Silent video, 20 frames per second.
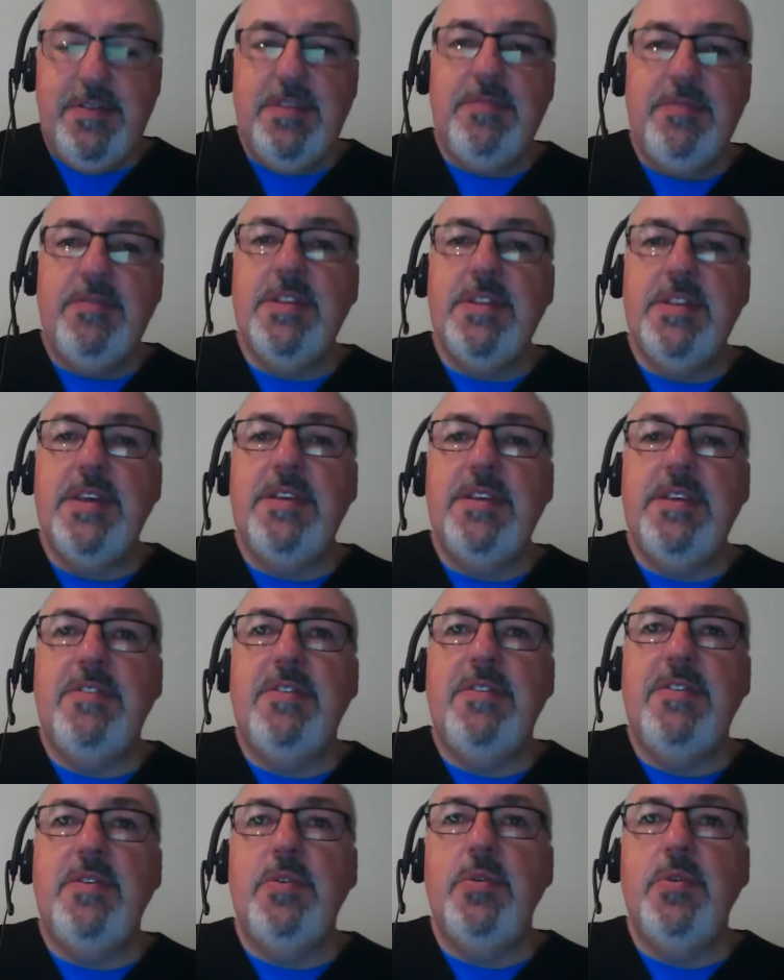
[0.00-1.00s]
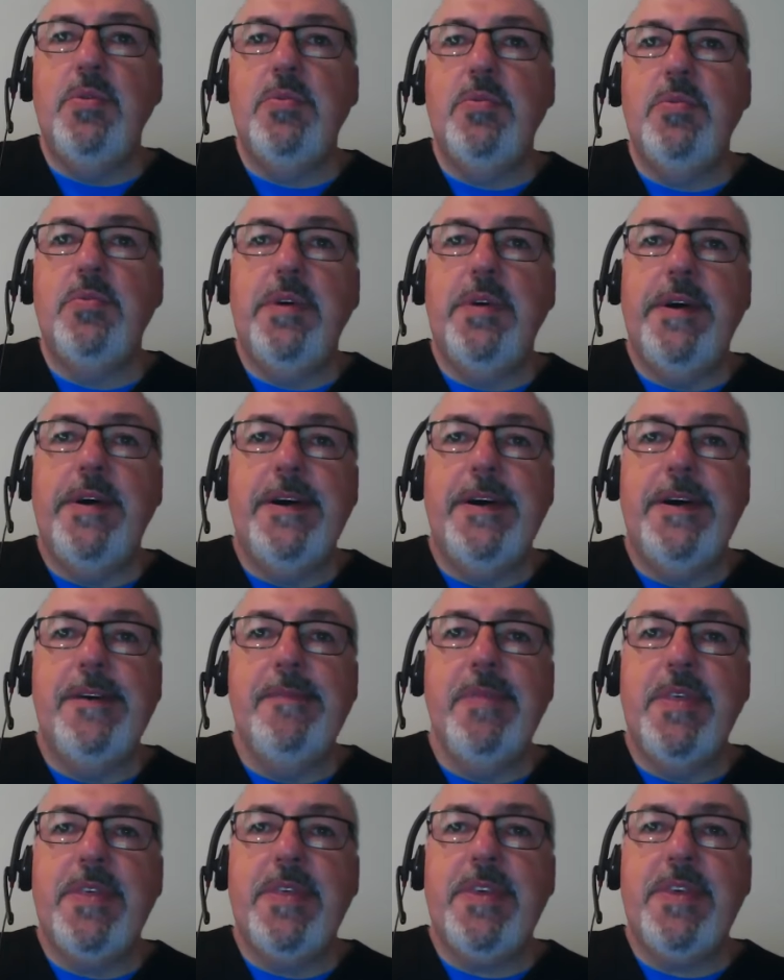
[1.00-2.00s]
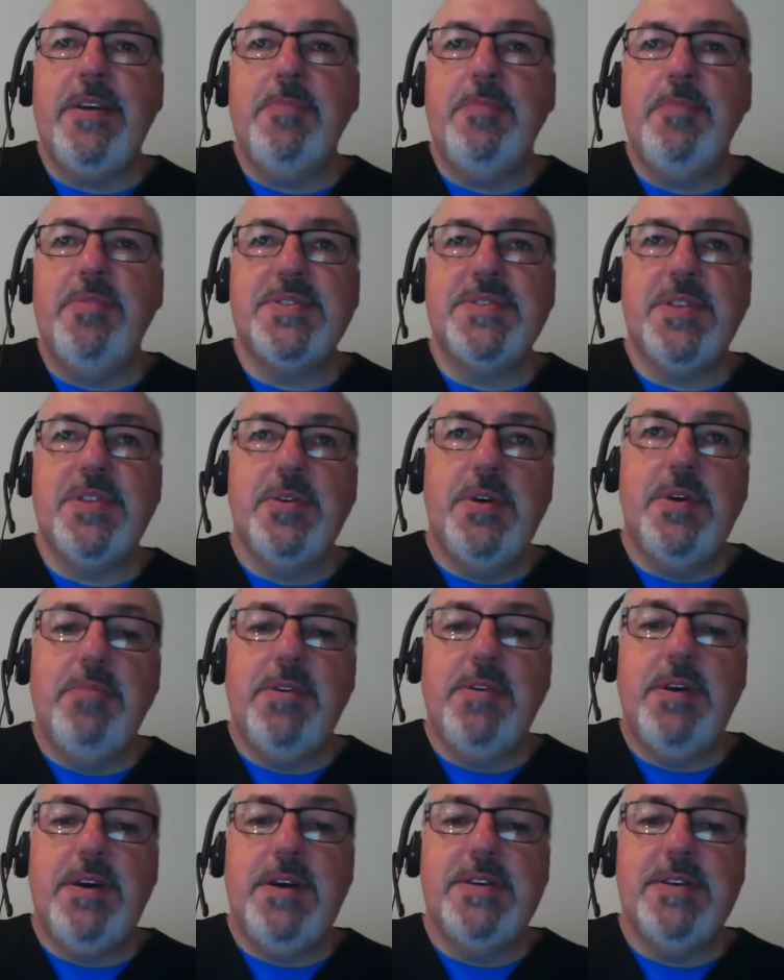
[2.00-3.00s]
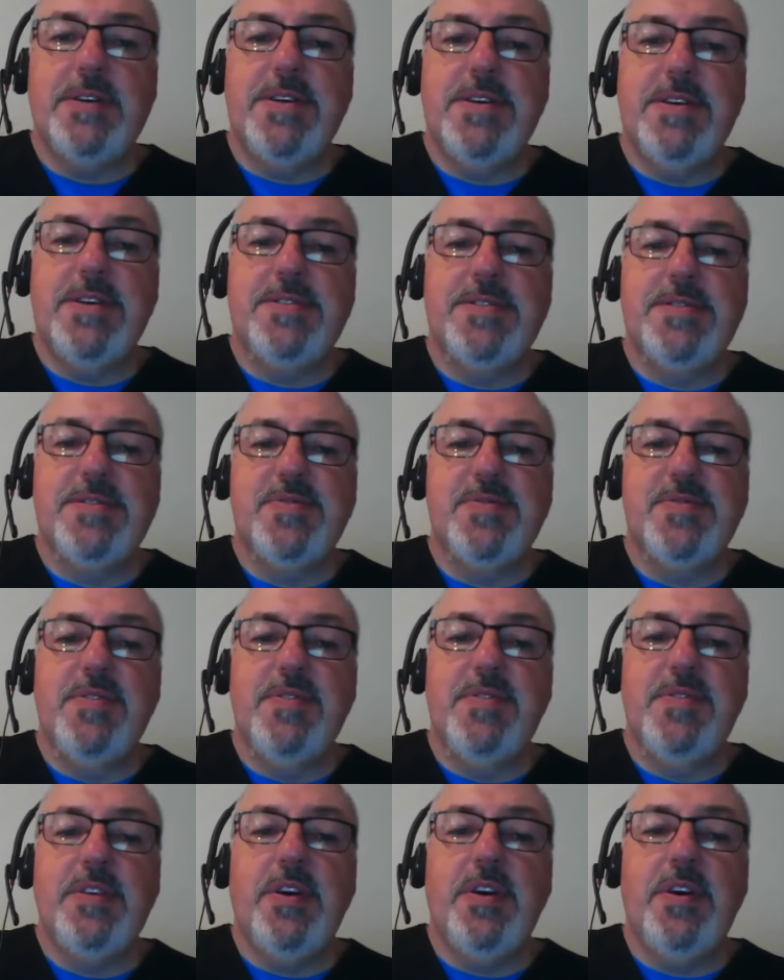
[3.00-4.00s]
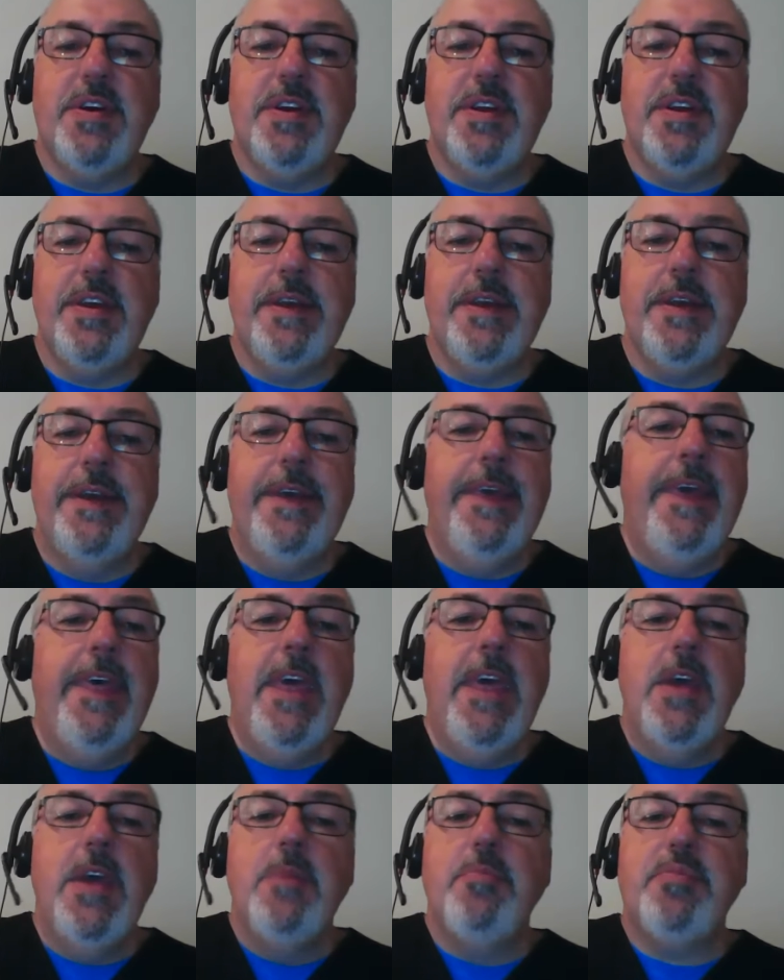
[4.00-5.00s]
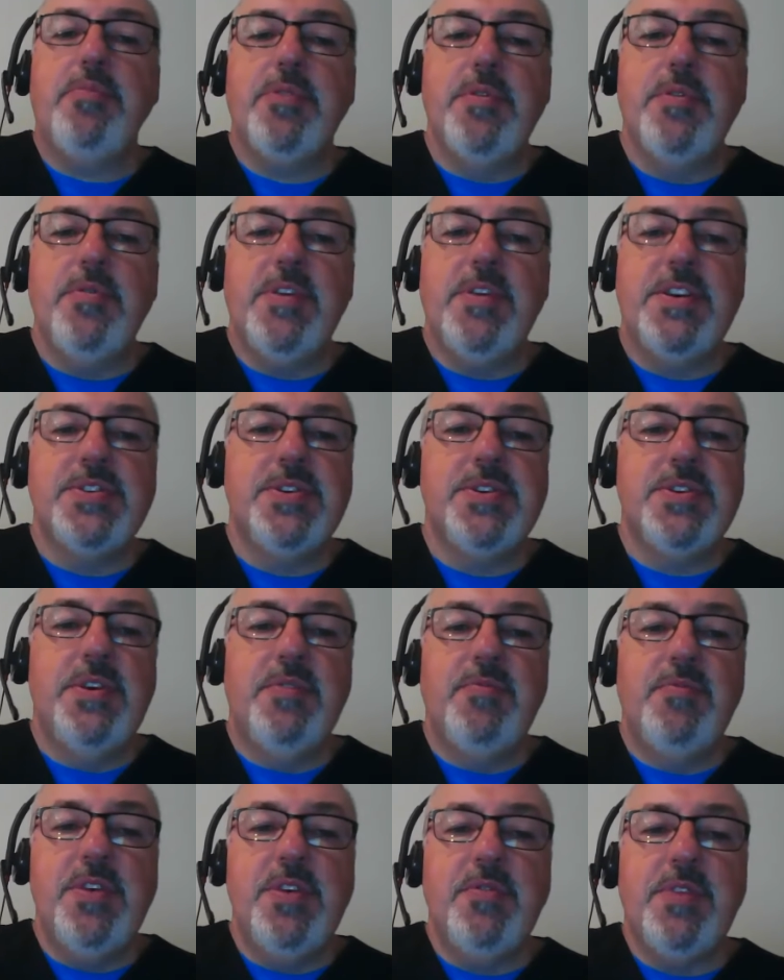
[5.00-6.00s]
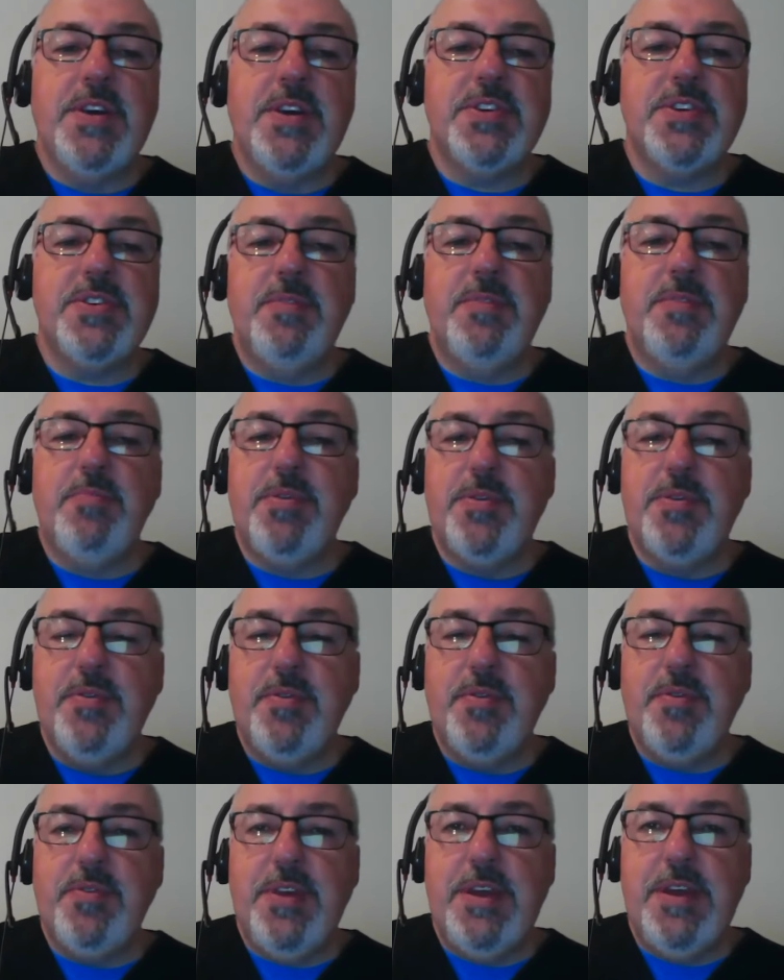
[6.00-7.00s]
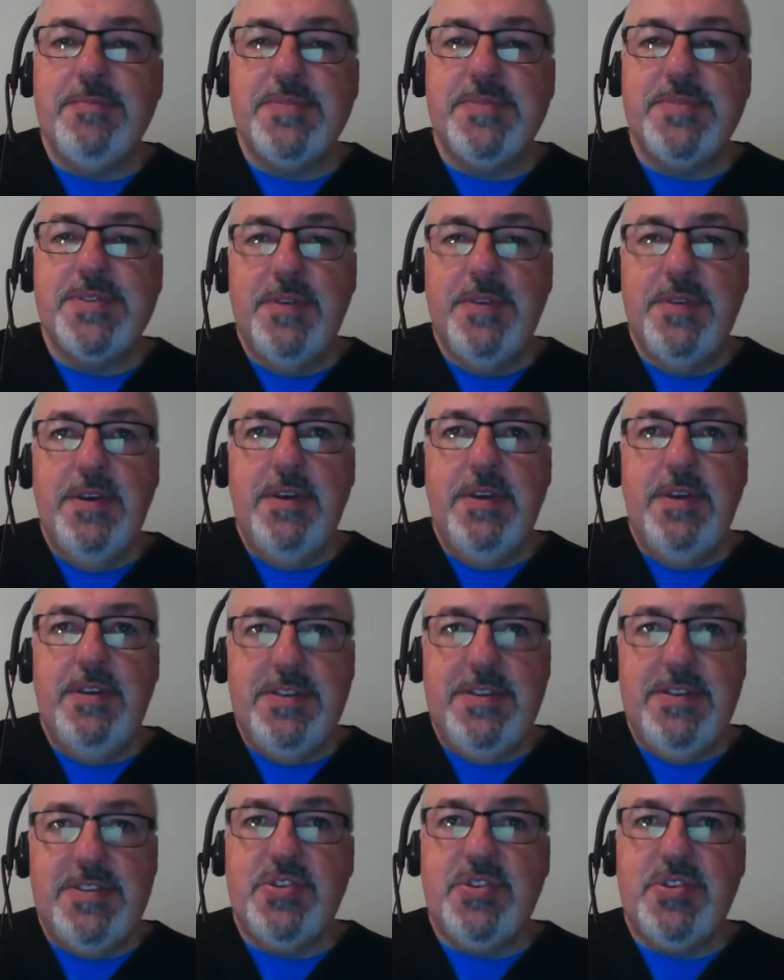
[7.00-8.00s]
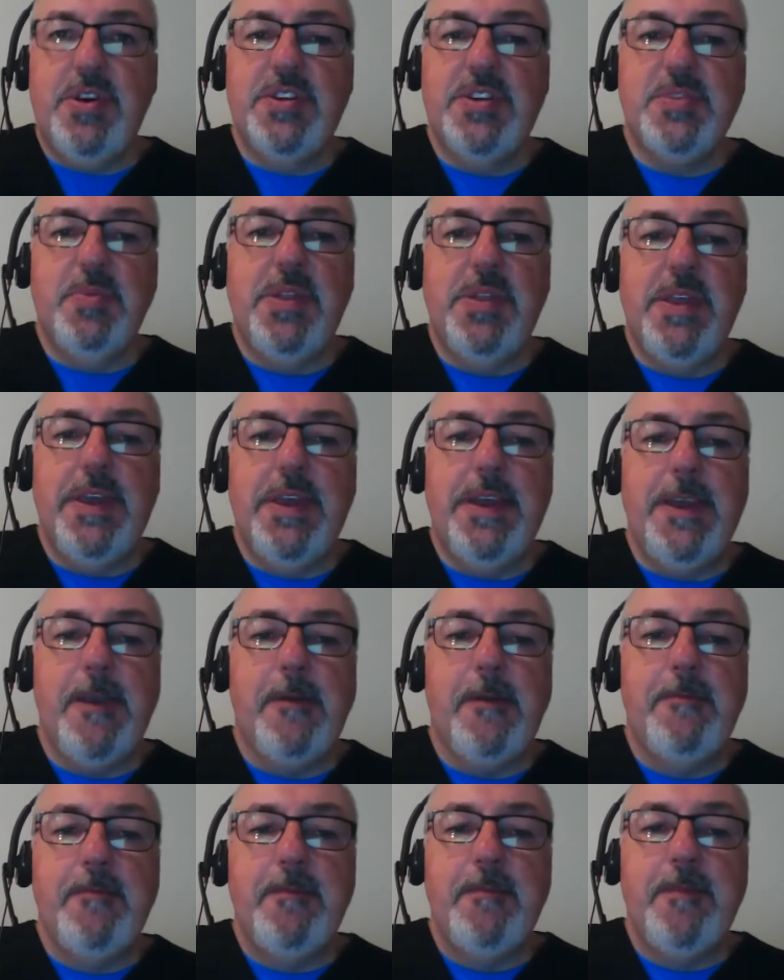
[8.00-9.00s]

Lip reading: related to the therapist's thought processes regarding progression and regression of programs, discharge planning.